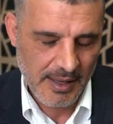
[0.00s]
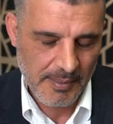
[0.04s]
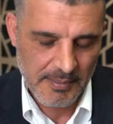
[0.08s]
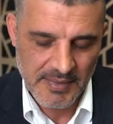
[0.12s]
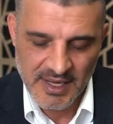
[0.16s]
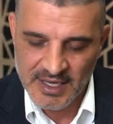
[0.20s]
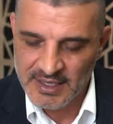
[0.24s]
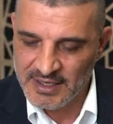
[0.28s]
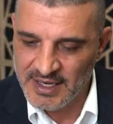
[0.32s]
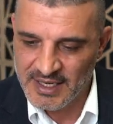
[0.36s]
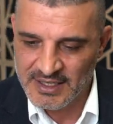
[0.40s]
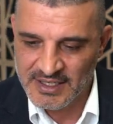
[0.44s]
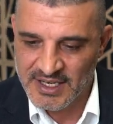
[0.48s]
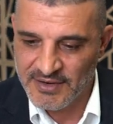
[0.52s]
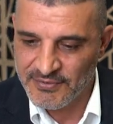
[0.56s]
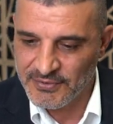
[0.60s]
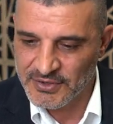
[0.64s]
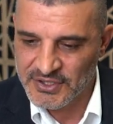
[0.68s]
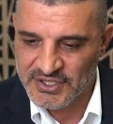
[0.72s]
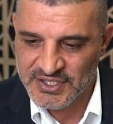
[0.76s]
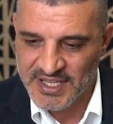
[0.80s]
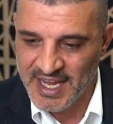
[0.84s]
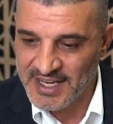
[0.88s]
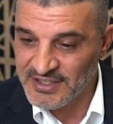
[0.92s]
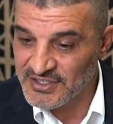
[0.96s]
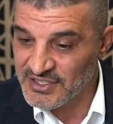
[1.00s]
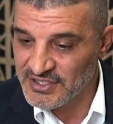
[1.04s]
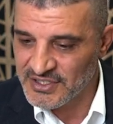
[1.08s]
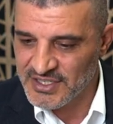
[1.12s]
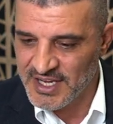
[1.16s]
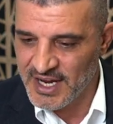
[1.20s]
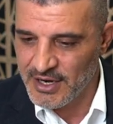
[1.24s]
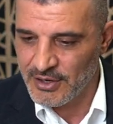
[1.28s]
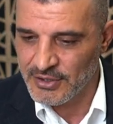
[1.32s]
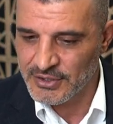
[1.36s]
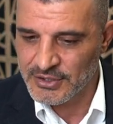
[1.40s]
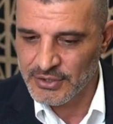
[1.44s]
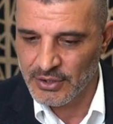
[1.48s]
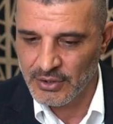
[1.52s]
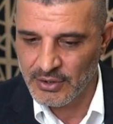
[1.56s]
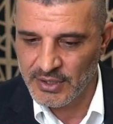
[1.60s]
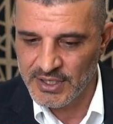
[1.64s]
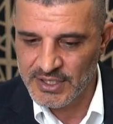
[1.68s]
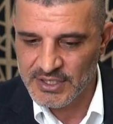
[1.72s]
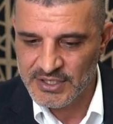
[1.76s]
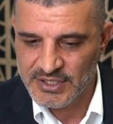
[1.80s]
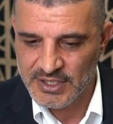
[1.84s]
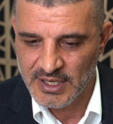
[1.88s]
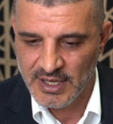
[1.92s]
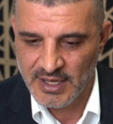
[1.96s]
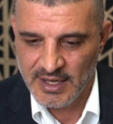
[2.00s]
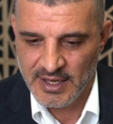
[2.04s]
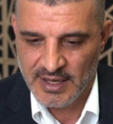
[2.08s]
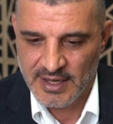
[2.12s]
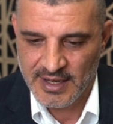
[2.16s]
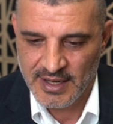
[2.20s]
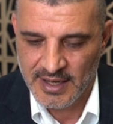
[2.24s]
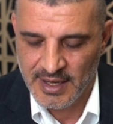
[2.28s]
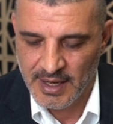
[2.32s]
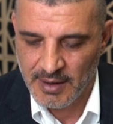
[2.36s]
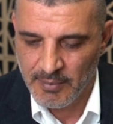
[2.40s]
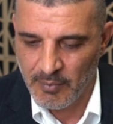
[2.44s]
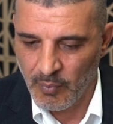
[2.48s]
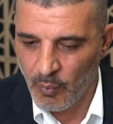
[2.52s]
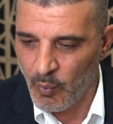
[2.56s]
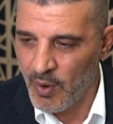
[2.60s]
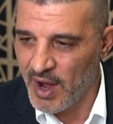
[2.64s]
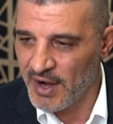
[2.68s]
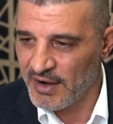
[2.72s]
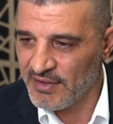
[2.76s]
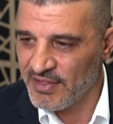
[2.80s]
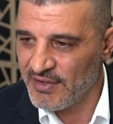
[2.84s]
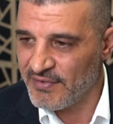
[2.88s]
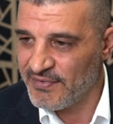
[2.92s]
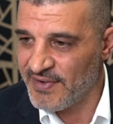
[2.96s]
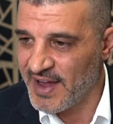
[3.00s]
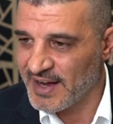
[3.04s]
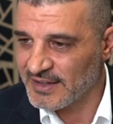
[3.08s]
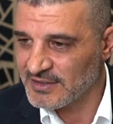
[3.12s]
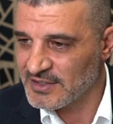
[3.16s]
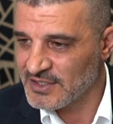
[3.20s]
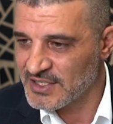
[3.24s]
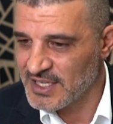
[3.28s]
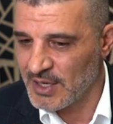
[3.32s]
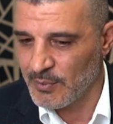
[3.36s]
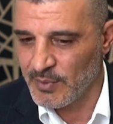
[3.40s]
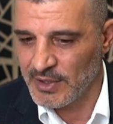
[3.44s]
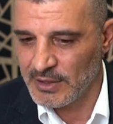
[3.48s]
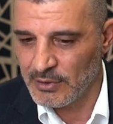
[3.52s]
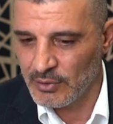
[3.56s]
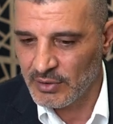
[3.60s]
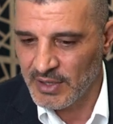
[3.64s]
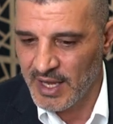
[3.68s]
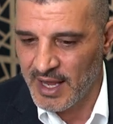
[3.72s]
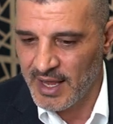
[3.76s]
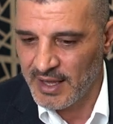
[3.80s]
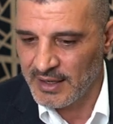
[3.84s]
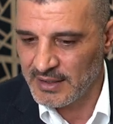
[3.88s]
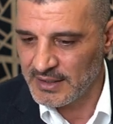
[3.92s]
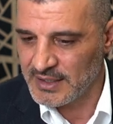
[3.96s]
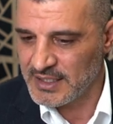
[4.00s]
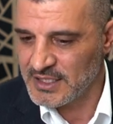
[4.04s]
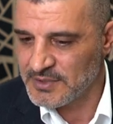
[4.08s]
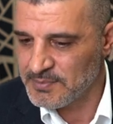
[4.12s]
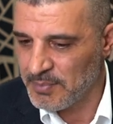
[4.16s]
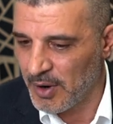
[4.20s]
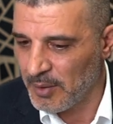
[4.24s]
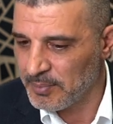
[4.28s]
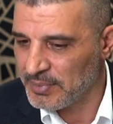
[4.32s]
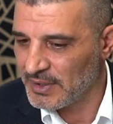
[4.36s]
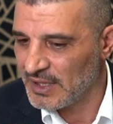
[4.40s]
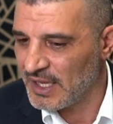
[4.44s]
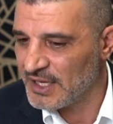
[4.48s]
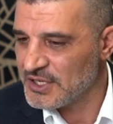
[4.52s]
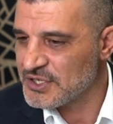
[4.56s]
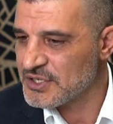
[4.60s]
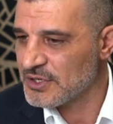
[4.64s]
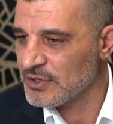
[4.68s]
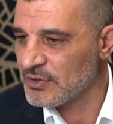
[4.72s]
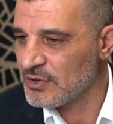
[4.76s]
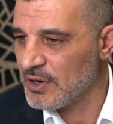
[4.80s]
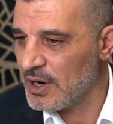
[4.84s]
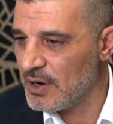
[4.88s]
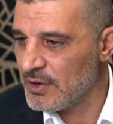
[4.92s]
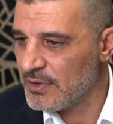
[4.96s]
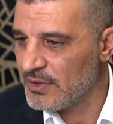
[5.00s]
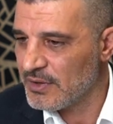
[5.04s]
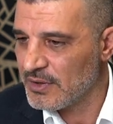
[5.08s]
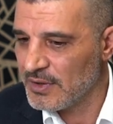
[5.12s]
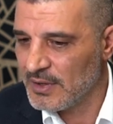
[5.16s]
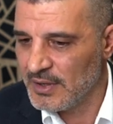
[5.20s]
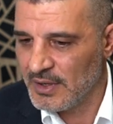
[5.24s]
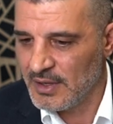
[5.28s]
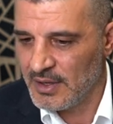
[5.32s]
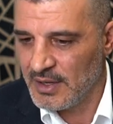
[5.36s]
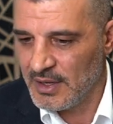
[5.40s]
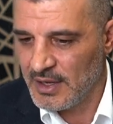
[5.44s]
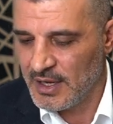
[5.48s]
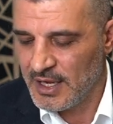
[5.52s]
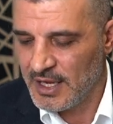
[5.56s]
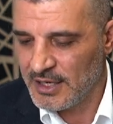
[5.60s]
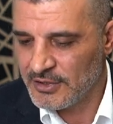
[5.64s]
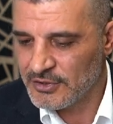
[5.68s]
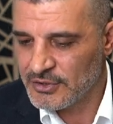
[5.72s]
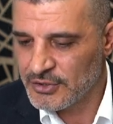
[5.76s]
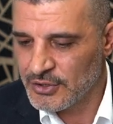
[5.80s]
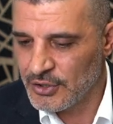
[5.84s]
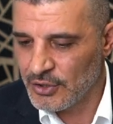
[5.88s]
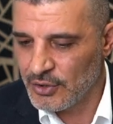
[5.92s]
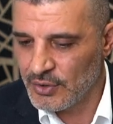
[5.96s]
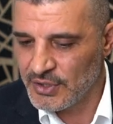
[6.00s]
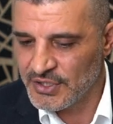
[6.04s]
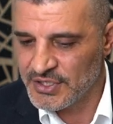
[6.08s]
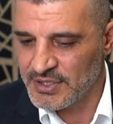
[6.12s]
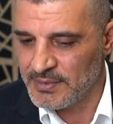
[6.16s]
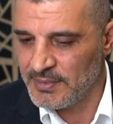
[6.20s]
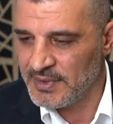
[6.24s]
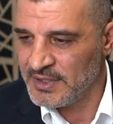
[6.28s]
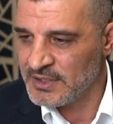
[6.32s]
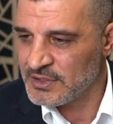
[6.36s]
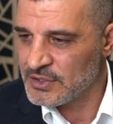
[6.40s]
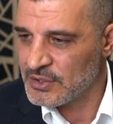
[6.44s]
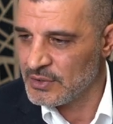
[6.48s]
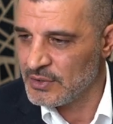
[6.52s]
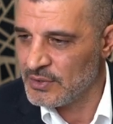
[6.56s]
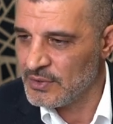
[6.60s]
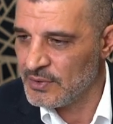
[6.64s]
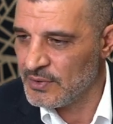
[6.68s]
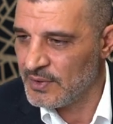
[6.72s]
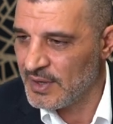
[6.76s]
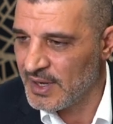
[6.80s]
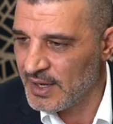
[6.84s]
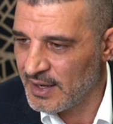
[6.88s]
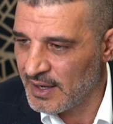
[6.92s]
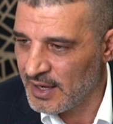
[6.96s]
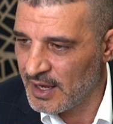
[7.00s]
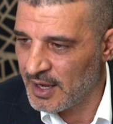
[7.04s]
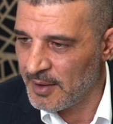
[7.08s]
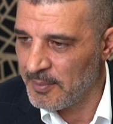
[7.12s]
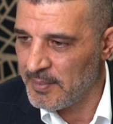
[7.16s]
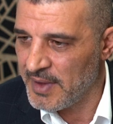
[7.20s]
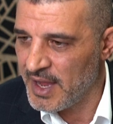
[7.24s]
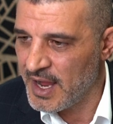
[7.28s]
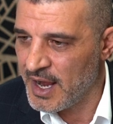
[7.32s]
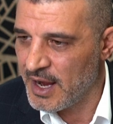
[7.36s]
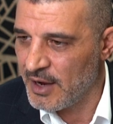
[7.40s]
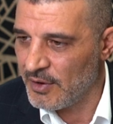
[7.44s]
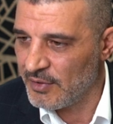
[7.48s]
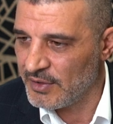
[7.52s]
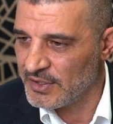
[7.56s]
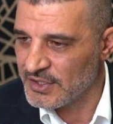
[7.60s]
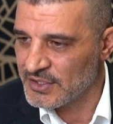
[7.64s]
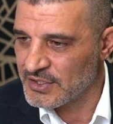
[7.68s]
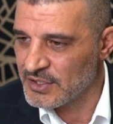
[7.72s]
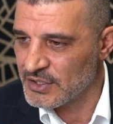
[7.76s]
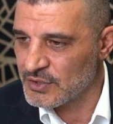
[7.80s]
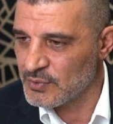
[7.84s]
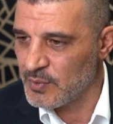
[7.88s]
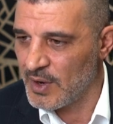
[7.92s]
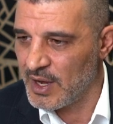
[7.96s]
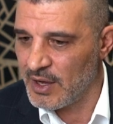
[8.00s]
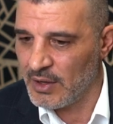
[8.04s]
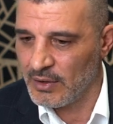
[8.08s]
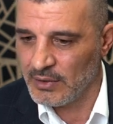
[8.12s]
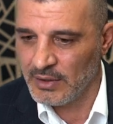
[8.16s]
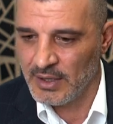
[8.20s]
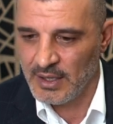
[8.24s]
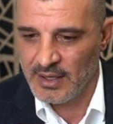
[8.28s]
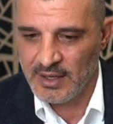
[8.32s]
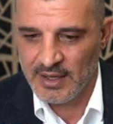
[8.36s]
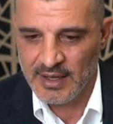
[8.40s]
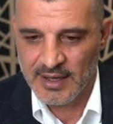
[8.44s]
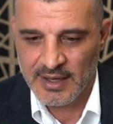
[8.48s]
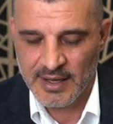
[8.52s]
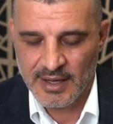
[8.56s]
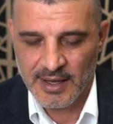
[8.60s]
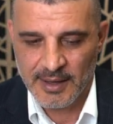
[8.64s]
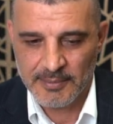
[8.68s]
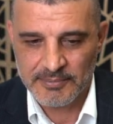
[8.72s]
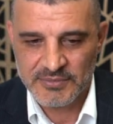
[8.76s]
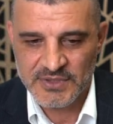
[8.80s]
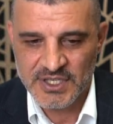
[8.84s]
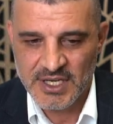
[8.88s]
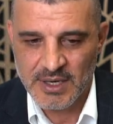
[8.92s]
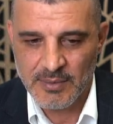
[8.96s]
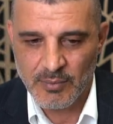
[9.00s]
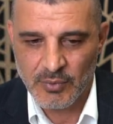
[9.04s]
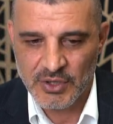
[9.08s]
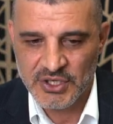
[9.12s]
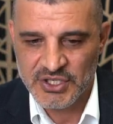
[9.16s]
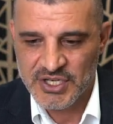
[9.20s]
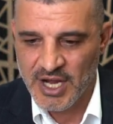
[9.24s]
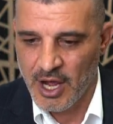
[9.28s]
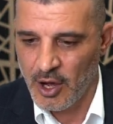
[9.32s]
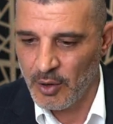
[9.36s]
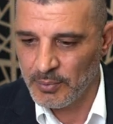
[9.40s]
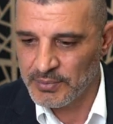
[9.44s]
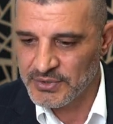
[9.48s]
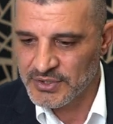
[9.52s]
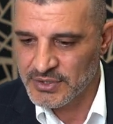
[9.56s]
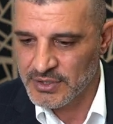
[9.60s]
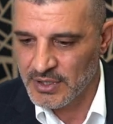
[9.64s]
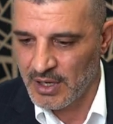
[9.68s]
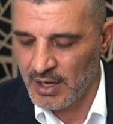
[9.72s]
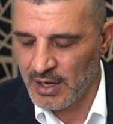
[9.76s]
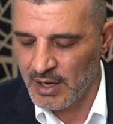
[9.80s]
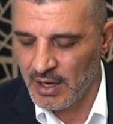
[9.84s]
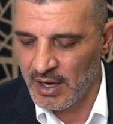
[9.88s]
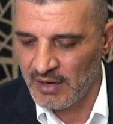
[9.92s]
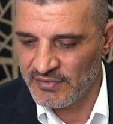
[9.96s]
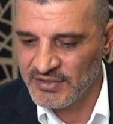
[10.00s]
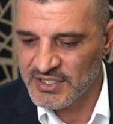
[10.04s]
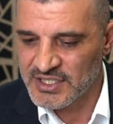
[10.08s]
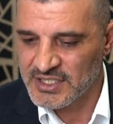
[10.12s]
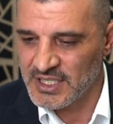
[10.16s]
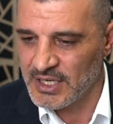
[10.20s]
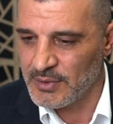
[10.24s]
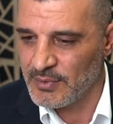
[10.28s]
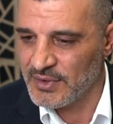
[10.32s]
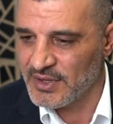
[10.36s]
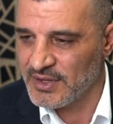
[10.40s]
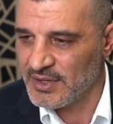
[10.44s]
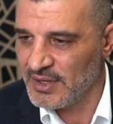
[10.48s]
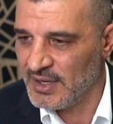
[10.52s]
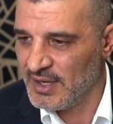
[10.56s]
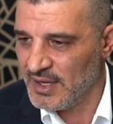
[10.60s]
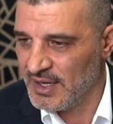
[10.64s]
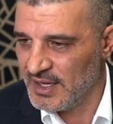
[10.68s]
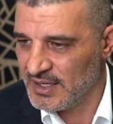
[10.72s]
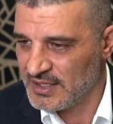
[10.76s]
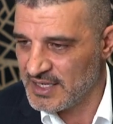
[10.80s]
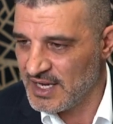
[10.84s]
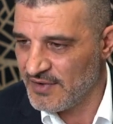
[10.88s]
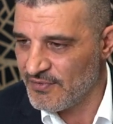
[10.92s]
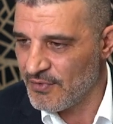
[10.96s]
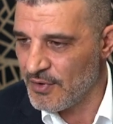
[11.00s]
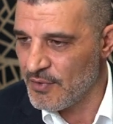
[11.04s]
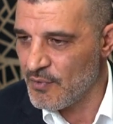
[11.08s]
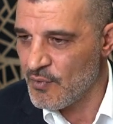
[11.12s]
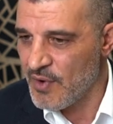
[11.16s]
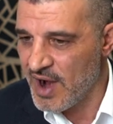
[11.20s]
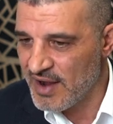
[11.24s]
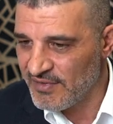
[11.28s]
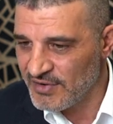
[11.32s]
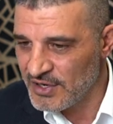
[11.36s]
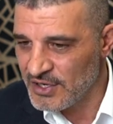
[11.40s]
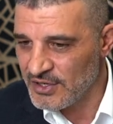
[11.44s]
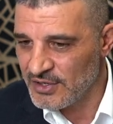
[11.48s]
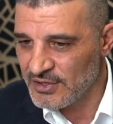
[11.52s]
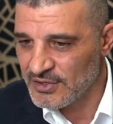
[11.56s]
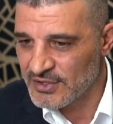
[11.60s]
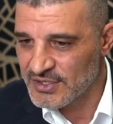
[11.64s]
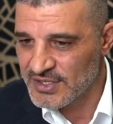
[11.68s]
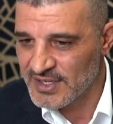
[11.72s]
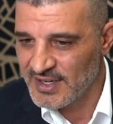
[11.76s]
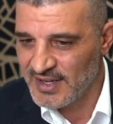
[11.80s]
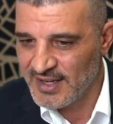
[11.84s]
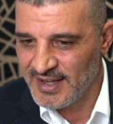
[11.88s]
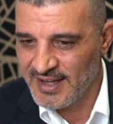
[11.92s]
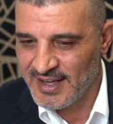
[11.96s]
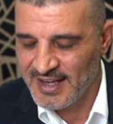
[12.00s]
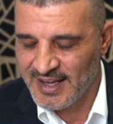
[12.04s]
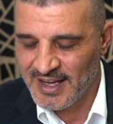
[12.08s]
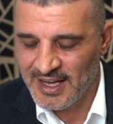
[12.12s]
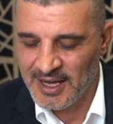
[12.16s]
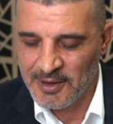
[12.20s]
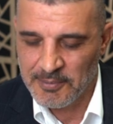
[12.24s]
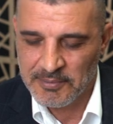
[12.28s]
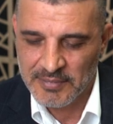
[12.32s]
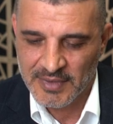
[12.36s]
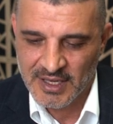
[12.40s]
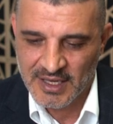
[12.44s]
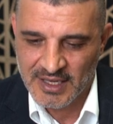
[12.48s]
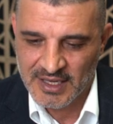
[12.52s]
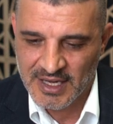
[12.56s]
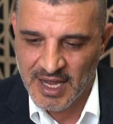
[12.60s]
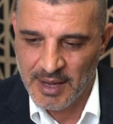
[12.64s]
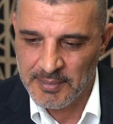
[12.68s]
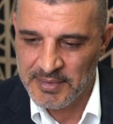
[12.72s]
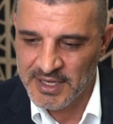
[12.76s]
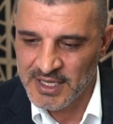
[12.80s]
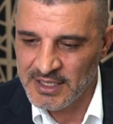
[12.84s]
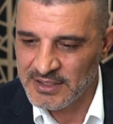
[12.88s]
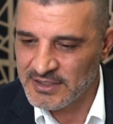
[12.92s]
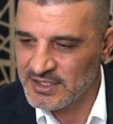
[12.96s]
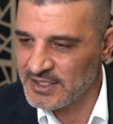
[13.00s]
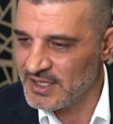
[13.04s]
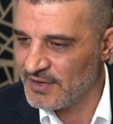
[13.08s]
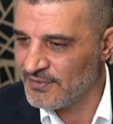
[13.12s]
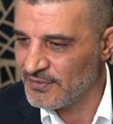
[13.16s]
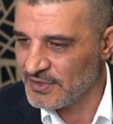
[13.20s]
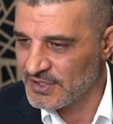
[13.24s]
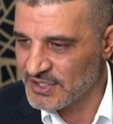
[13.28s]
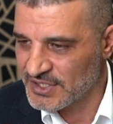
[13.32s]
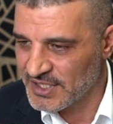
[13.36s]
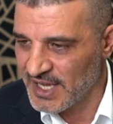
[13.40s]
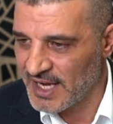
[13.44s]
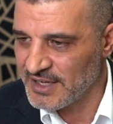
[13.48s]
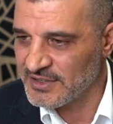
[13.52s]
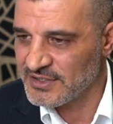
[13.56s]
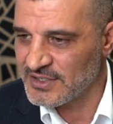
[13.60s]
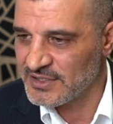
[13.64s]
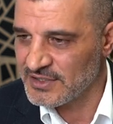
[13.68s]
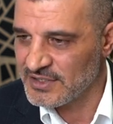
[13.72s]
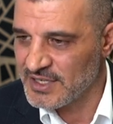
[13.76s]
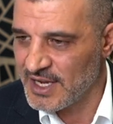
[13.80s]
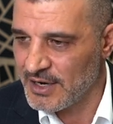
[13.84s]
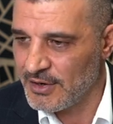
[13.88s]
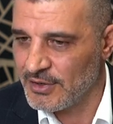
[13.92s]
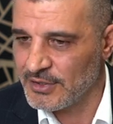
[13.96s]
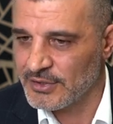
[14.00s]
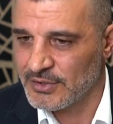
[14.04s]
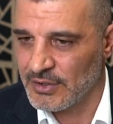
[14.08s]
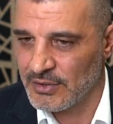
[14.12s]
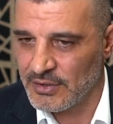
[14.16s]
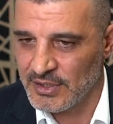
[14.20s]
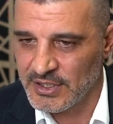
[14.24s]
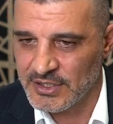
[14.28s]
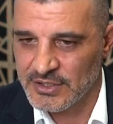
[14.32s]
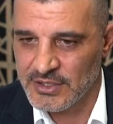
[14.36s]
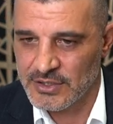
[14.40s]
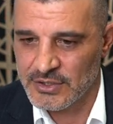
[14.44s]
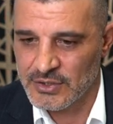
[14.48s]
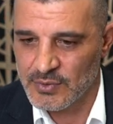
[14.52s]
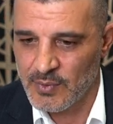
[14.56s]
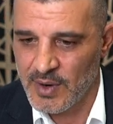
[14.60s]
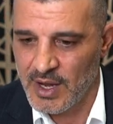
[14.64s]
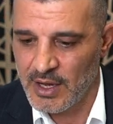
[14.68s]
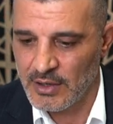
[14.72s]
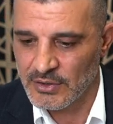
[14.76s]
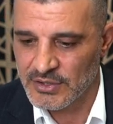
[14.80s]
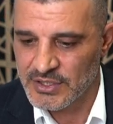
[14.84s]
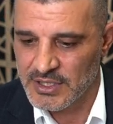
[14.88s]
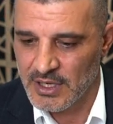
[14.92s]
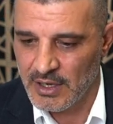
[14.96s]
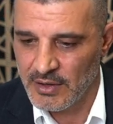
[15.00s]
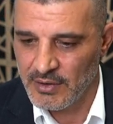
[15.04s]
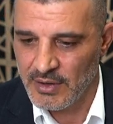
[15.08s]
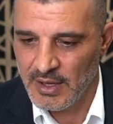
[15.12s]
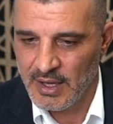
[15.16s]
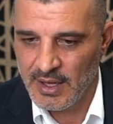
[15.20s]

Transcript: in different states and territories. One of the factors that we look at is population growth and tourism into areas as well, Tim, which helps obviously with different revenues coming into different states and territories as well. So